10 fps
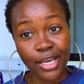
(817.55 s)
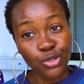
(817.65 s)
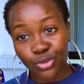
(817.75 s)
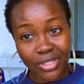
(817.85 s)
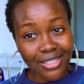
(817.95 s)

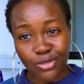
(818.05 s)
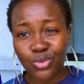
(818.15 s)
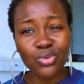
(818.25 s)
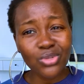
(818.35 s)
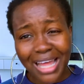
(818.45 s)
You understand?
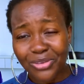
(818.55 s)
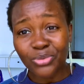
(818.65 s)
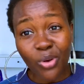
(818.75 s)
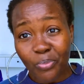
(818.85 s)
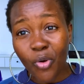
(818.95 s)
So that you
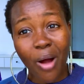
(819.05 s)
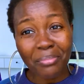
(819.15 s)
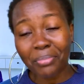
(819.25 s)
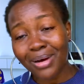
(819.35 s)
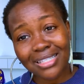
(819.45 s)
not go and be
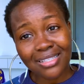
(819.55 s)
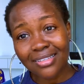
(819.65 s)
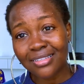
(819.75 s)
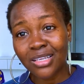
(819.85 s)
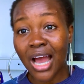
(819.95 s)
passing
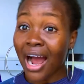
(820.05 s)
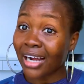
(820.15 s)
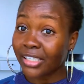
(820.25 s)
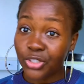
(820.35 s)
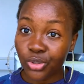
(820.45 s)
it on
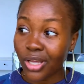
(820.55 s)
each other.